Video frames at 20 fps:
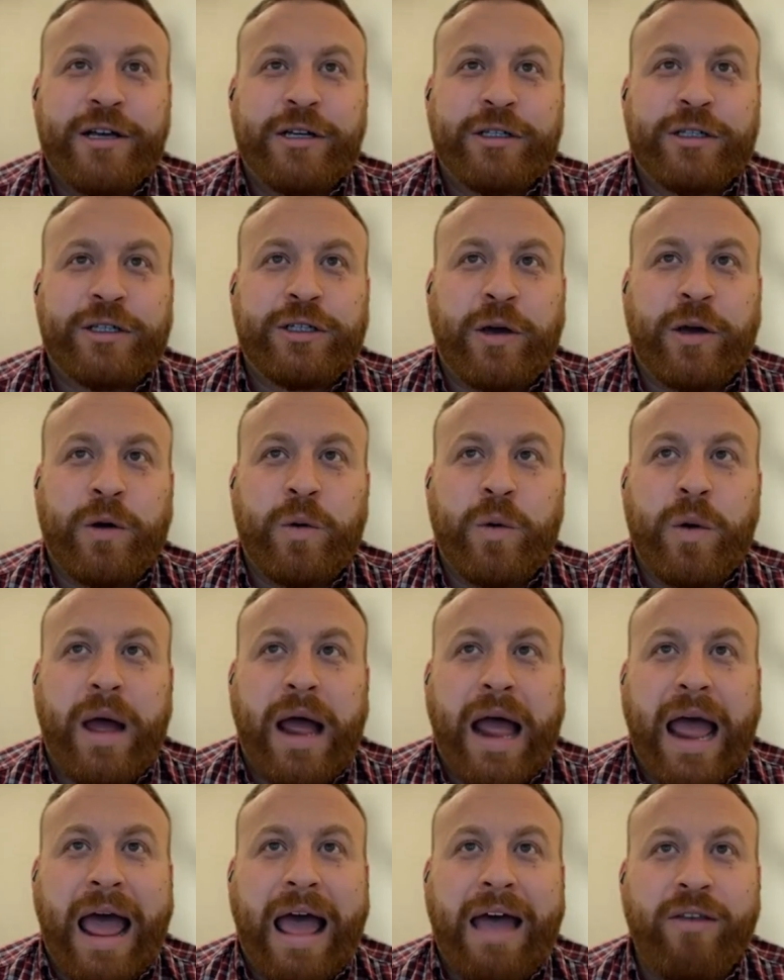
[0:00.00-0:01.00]

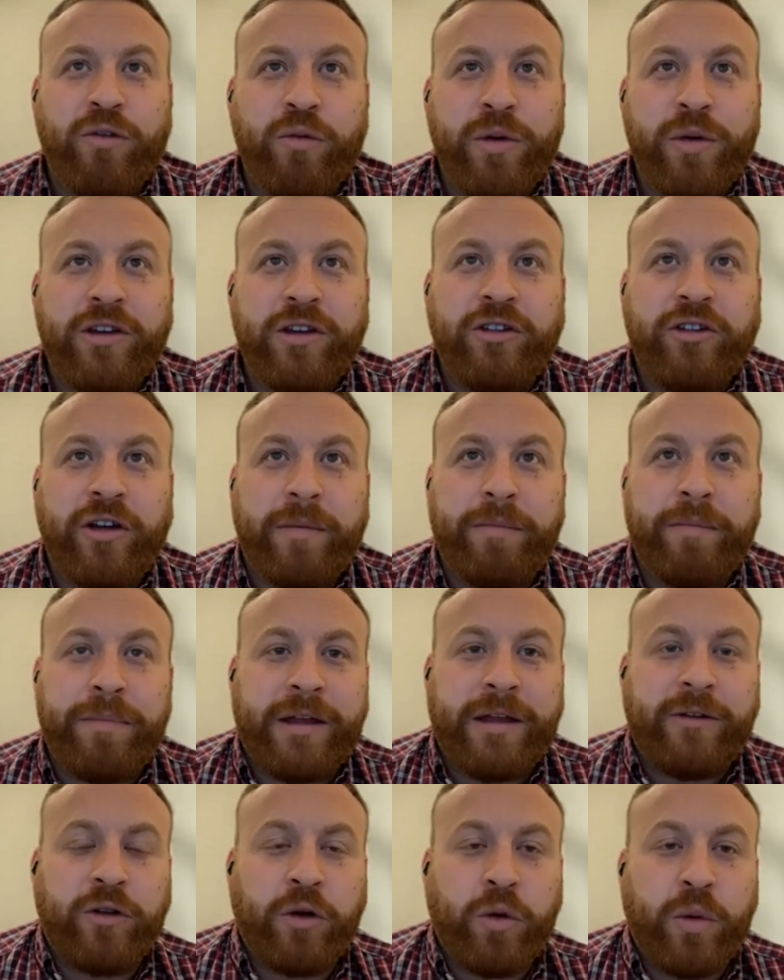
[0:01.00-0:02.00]
So as we jump
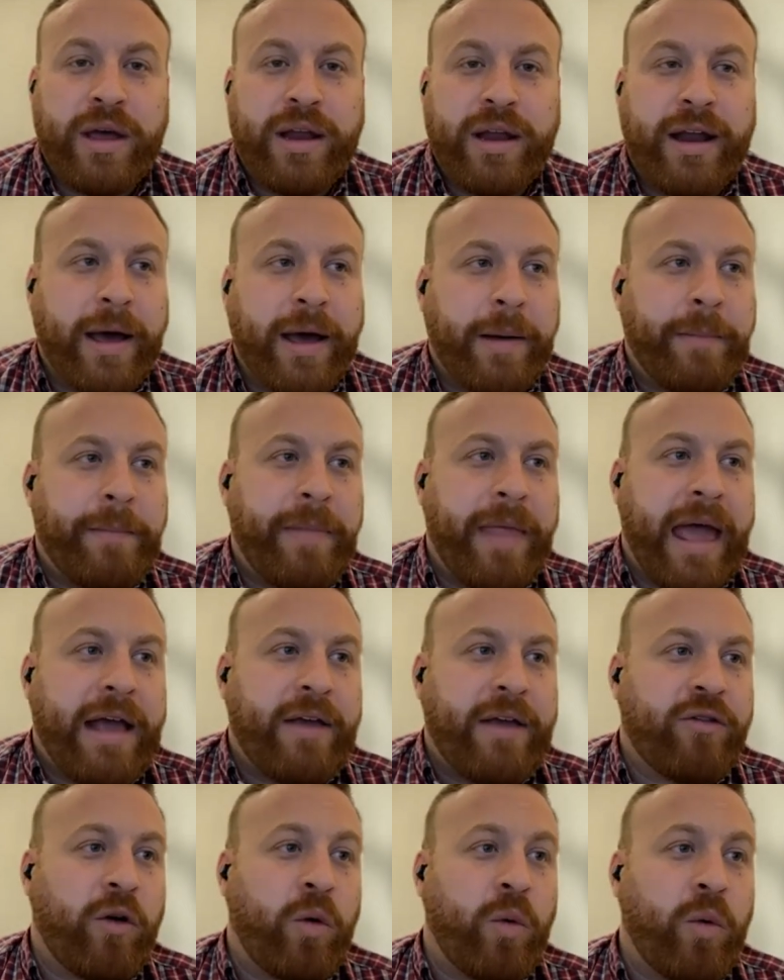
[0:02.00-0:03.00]
into it,
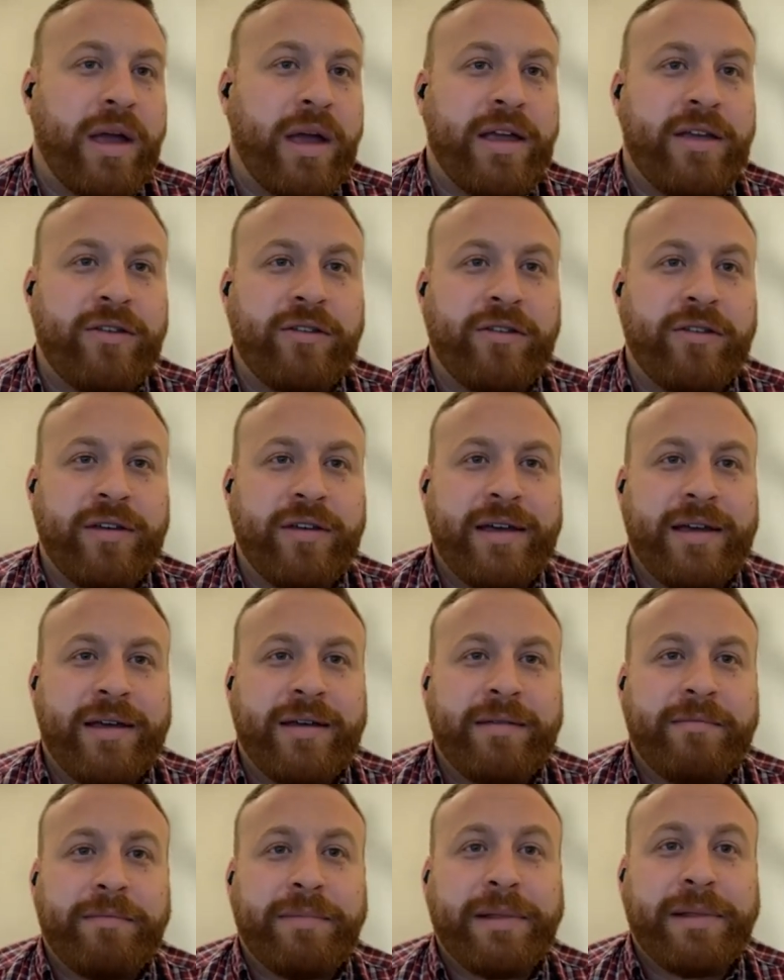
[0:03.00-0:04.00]
as always,
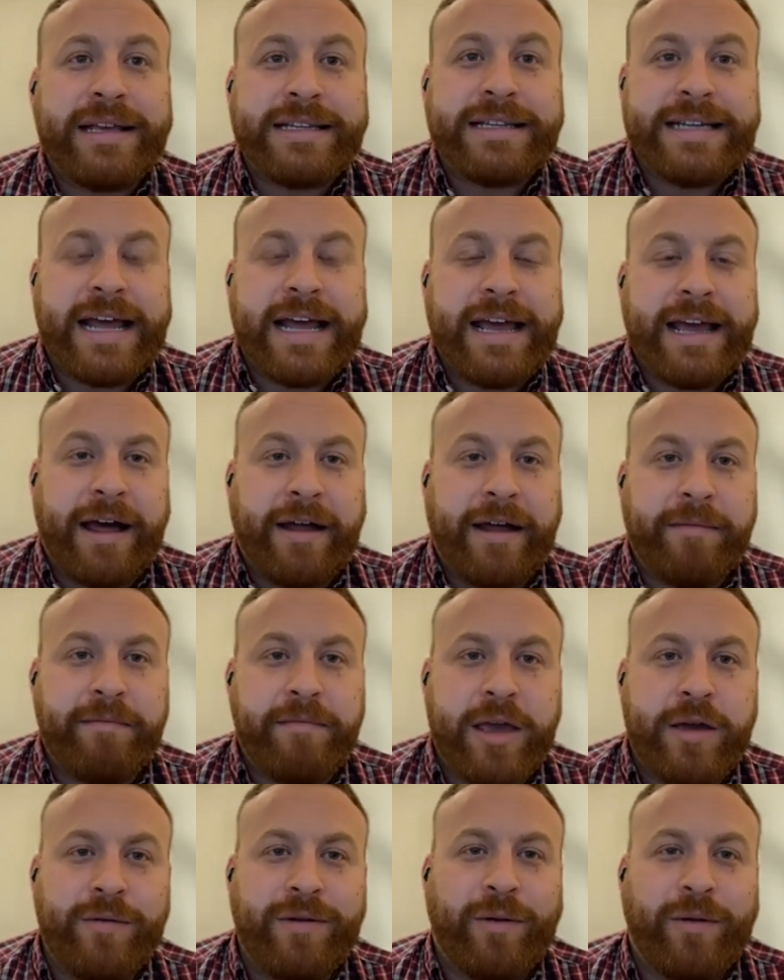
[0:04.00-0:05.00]
please stay on
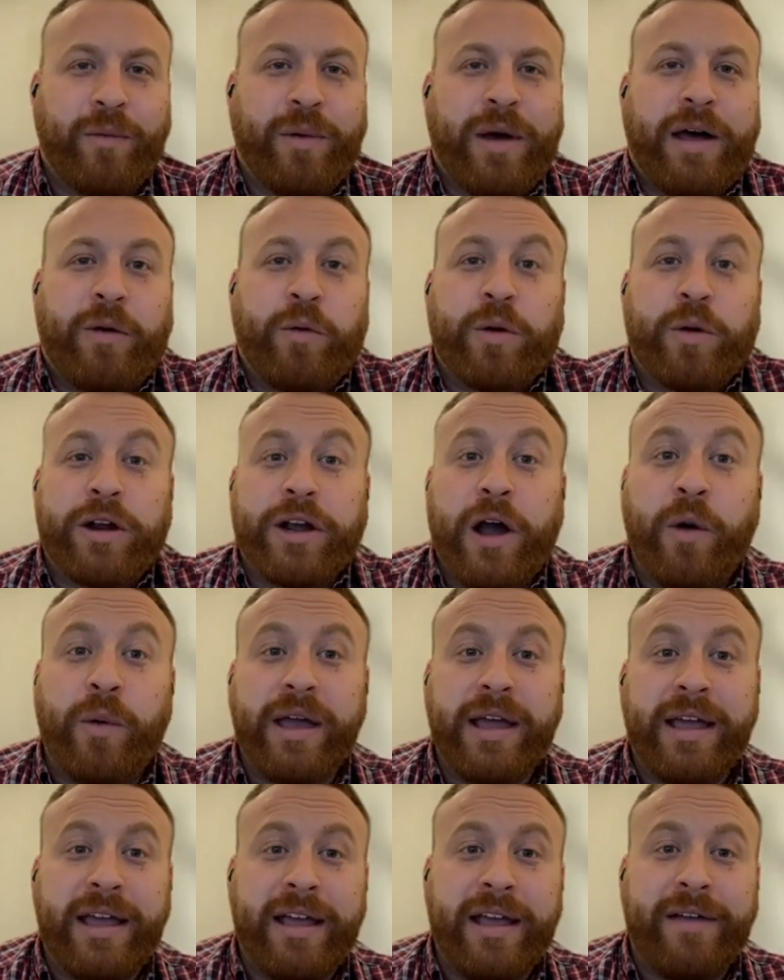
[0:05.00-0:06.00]
mute while we're
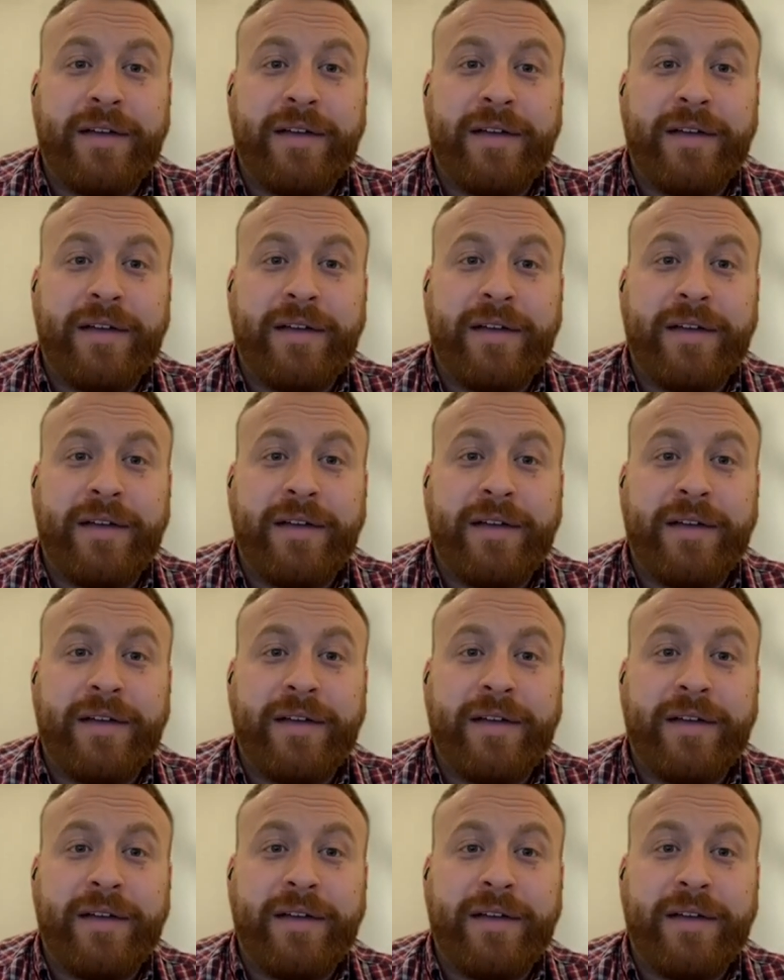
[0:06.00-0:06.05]
going.